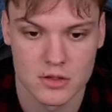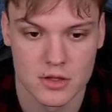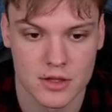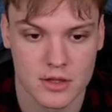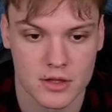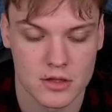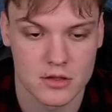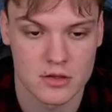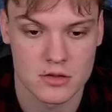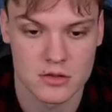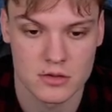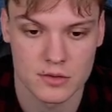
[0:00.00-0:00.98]

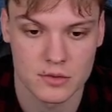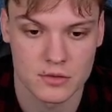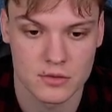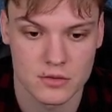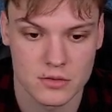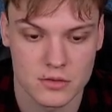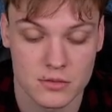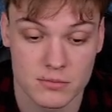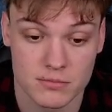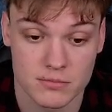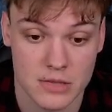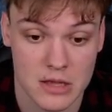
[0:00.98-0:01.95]
and
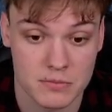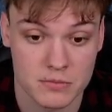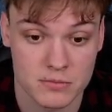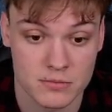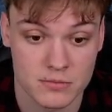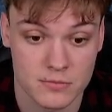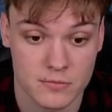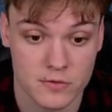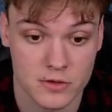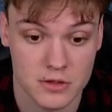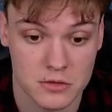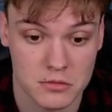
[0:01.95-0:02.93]
I'm
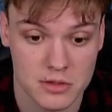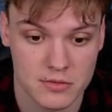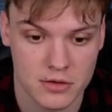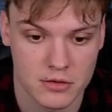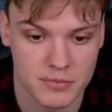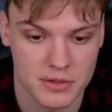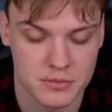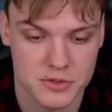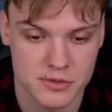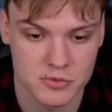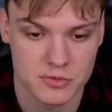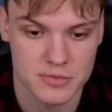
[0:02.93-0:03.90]
thinking to develop my
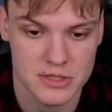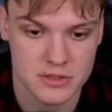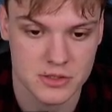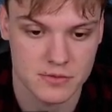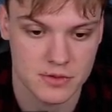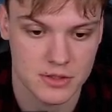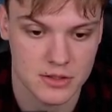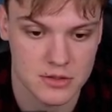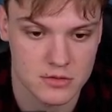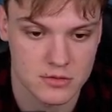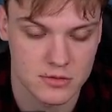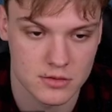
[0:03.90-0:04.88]
bishop to b7
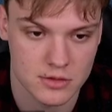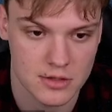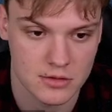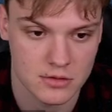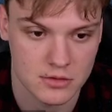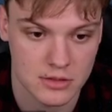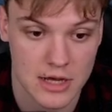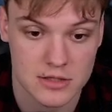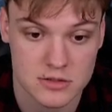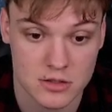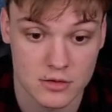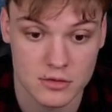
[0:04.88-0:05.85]
and then
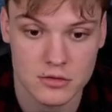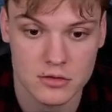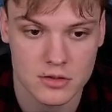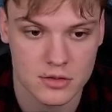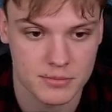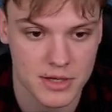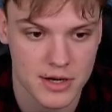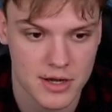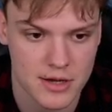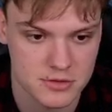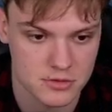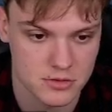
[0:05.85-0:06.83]
castle long,
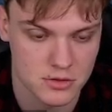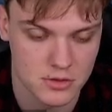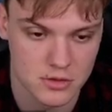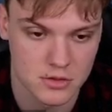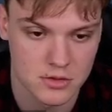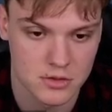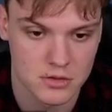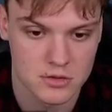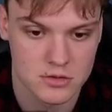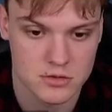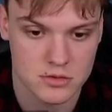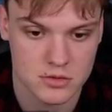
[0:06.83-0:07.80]
perhaps.
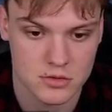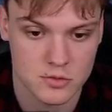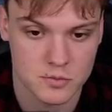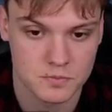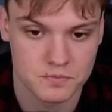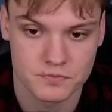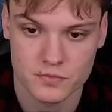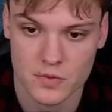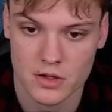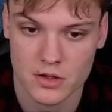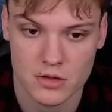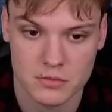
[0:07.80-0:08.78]
So
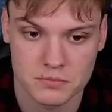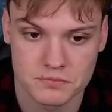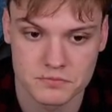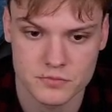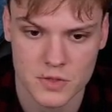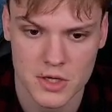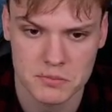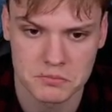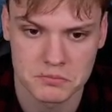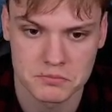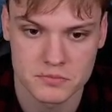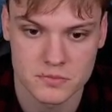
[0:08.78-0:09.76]
yeah,
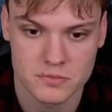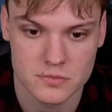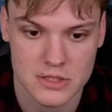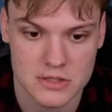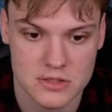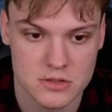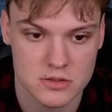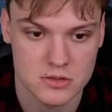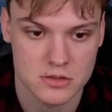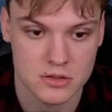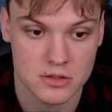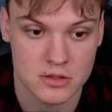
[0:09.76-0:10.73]
that's
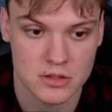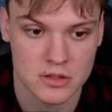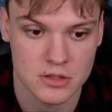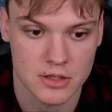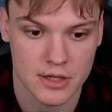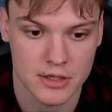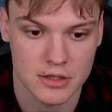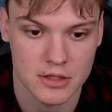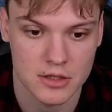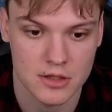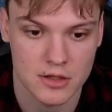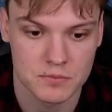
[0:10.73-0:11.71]
the
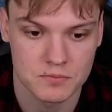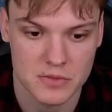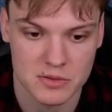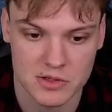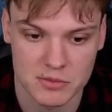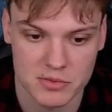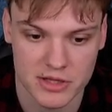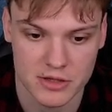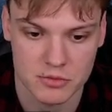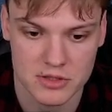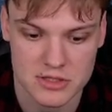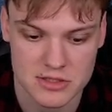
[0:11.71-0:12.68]
idea. I'm going to play
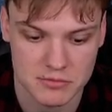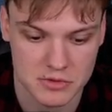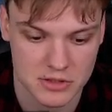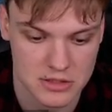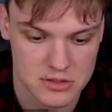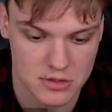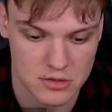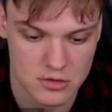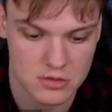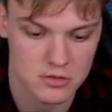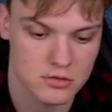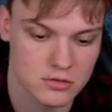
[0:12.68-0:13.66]
queen d7, castle
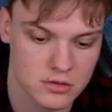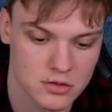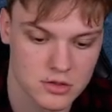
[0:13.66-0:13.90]
long,